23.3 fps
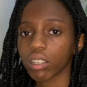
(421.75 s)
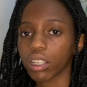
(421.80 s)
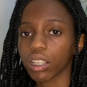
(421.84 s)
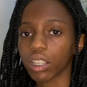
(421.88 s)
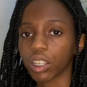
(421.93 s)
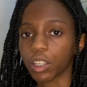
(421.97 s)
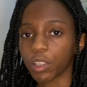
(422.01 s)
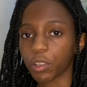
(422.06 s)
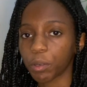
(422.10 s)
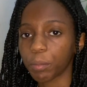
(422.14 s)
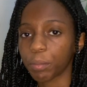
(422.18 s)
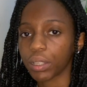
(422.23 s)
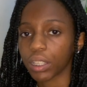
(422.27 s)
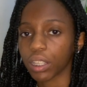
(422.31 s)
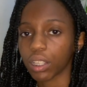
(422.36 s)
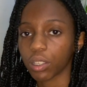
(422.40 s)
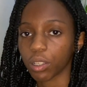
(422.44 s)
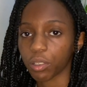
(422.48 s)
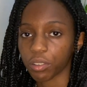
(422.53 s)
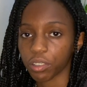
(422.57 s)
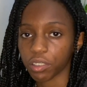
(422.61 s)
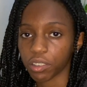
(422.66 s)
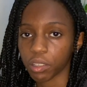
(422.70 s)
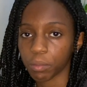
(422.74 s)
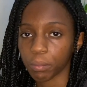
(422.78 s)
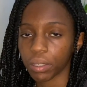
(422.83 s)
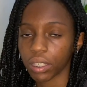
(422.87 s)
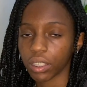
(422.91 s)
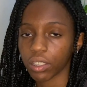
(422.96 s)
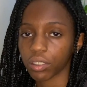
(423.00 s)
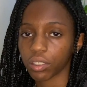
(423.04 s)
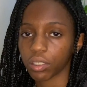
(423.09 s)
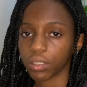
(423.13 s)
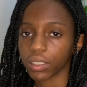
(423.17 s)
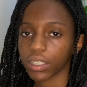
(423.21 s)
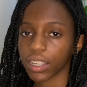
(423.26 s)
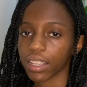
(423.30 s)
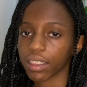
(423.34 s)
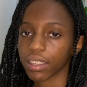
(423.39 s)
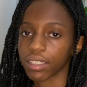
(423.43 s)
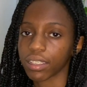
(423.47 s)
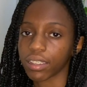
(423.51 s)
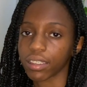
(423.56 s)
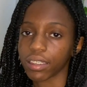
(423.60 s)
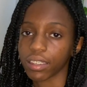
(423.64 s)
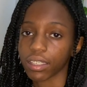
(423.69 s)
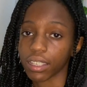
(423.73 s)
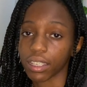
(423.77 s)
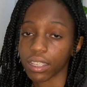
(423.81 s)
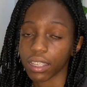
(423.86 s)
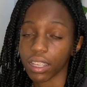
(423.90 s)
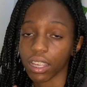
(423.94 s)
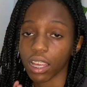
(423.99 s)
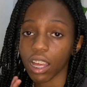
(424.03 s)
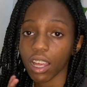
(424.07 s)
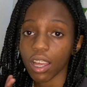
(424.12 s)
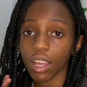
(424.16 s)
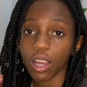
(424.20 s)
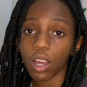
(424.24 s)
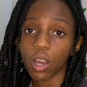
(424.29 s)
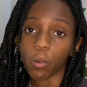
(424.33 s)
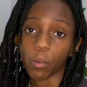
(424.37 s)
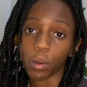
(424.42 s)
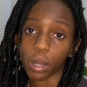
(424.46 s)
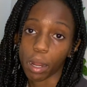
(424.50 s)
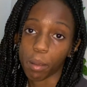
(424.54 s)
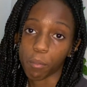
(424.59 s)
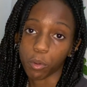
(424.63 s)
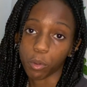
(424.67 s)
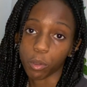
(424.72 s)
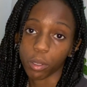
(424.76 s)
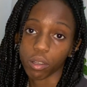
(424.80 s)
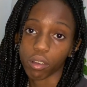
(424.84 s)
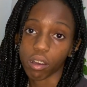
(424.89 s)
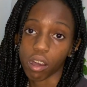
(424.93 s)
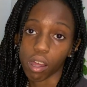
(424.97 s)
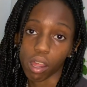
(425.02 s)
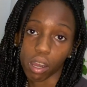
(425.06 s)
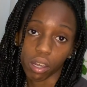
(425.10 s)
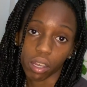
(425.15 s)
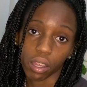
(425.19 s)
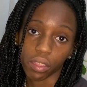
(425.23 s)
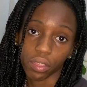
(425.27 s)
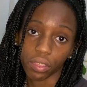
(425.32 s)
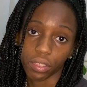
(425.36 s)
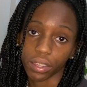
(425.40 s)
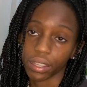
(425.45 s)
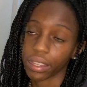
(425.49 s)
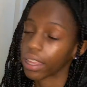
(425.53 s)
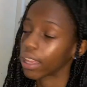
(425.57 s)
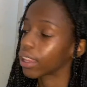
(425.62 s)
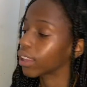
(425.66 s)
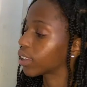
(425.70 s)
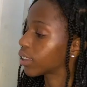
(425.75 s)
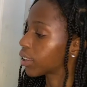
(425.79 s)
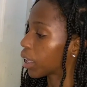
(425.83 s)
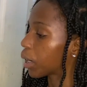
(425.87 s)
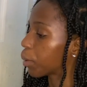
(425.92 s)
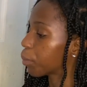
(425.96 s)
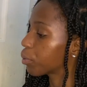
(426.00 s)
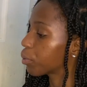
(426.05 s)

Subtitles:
a little bit closer to me so you guys can see what I'm doing on the setup